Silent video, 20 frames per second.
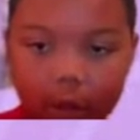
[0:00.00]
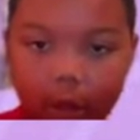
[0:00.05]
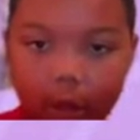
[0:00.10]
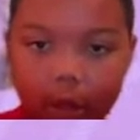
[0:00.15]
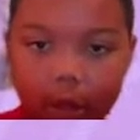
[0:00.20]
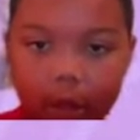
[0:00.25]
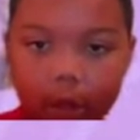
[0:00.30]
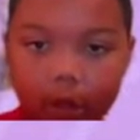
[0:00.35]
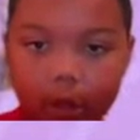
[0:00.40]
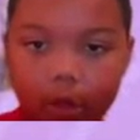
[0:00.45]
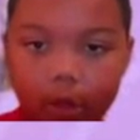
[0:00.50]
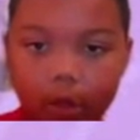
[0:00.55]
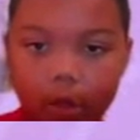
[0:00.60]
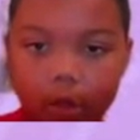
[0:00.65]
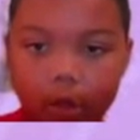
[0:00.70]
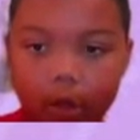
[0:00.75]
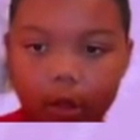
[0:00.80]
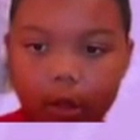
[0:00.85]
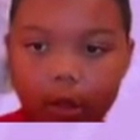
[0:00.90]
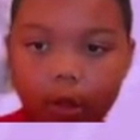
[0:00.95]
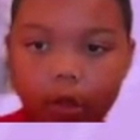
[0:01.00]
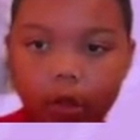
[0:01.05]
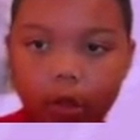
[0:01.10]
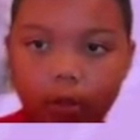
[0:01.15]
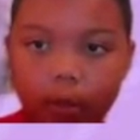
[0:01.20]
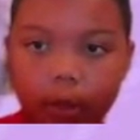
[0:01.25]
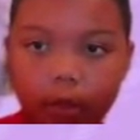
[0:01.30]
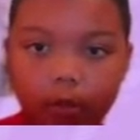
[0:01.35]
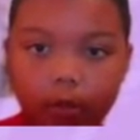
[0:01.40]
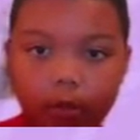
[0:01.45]
Just gotta just
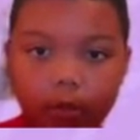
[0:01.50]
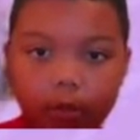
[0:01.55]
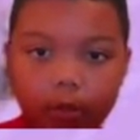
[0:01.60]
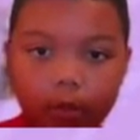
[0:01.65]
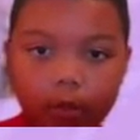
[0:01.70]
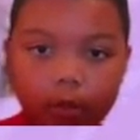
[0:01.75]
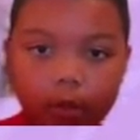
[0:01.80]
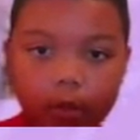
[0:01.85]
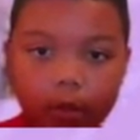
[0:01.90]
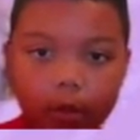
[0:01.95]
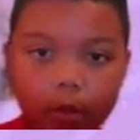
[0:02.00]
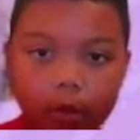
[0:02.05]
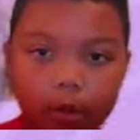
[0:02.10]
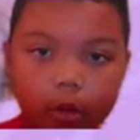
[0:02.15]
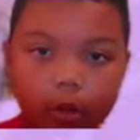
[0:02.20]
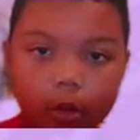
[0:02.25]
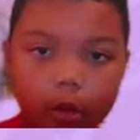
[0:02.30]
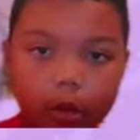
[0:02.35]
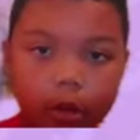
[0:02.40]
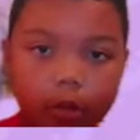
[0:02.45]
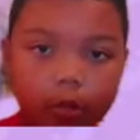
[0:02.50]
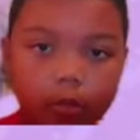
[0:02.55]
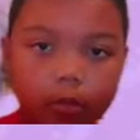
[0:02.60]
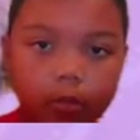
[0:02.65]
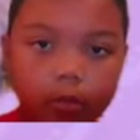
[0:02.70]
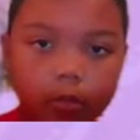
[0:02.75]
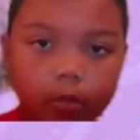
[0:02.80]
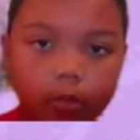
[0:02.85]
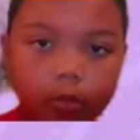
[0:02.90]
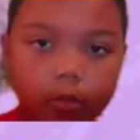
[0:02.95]
consume it. Okay.
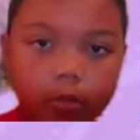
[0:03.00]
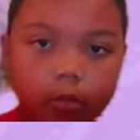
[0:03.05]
